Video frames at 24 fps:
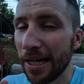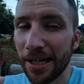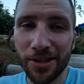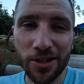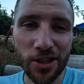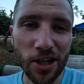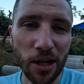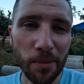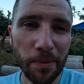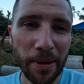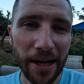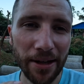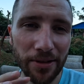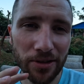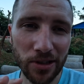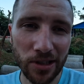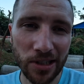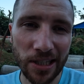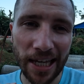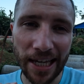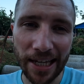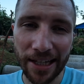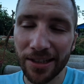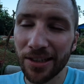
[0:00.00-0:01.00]
until about
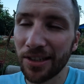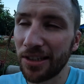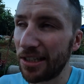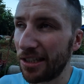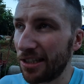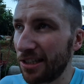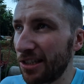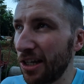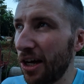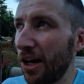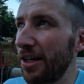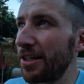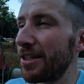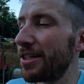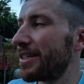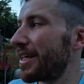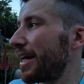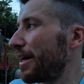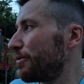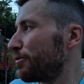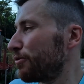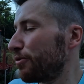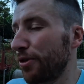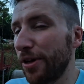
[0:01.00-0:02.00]
6. It's starting to
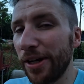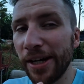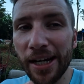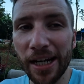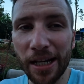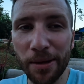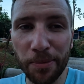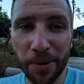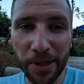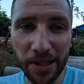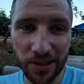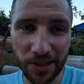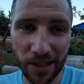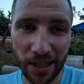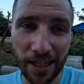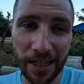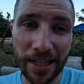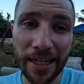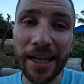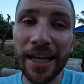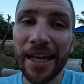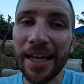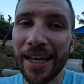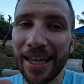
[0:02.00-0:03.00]
get really
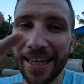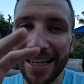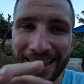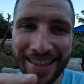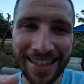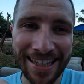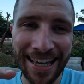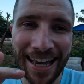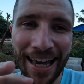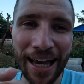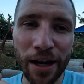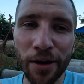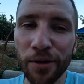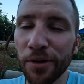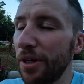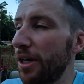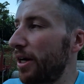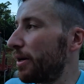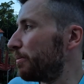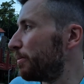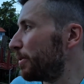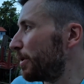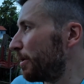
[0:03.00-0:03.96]
busy in the area,